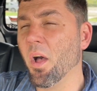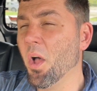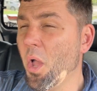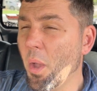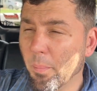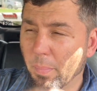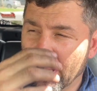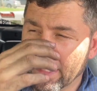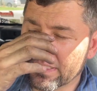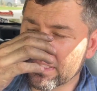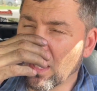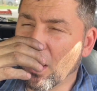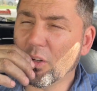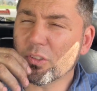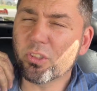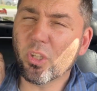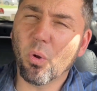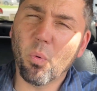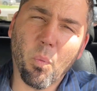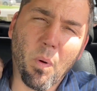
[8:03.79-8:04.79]
But that's
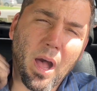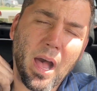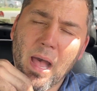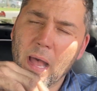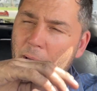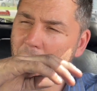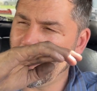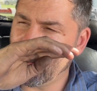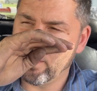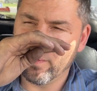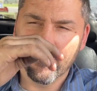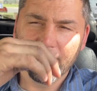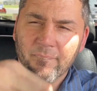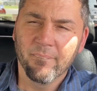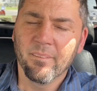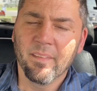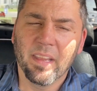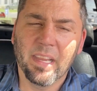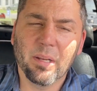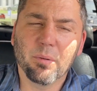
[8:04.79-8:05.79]
also why
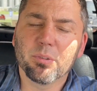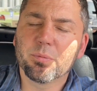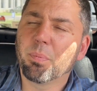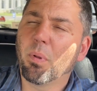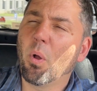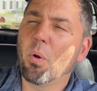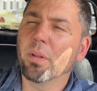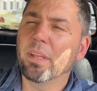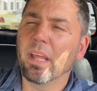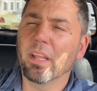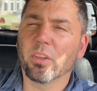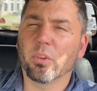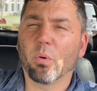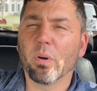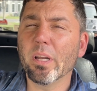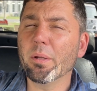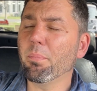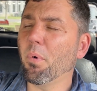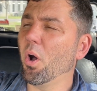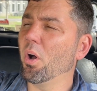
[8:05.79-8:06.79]
it was blowing that
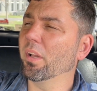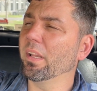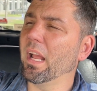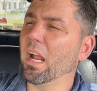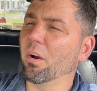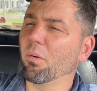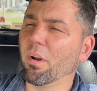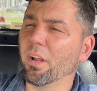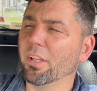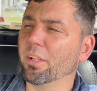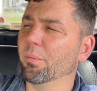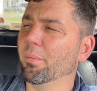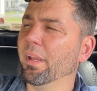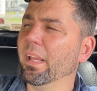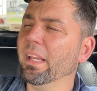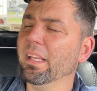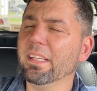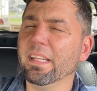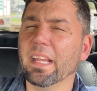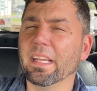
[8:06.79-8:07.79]
3 bond out around them
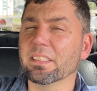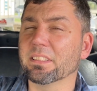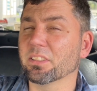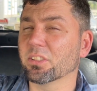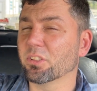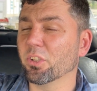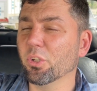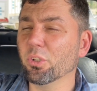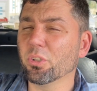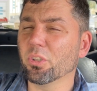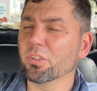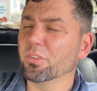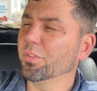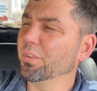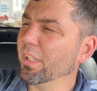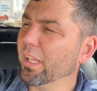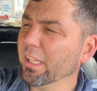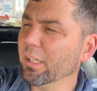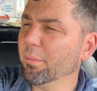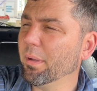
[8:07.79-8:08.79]
head gaskets too, because if you
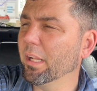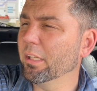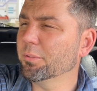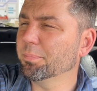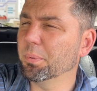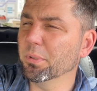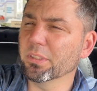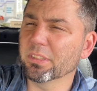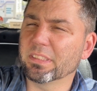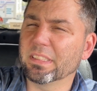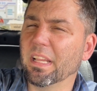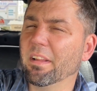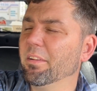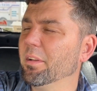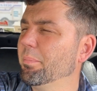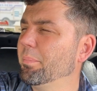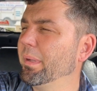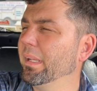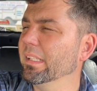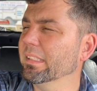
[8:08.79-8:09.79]
think about it, it's putting
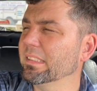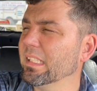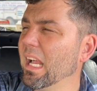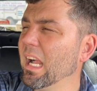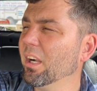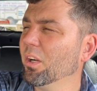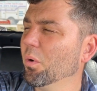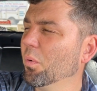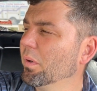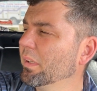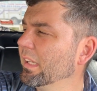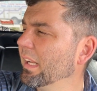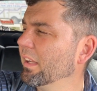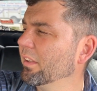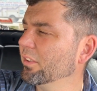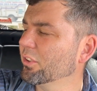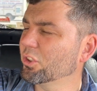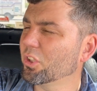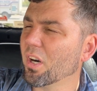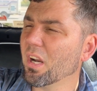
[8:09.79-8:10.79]
70 PSI going down
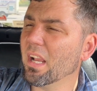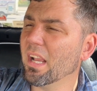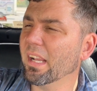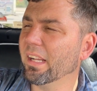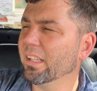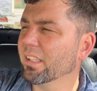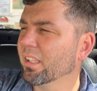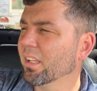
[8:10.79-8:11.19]
the track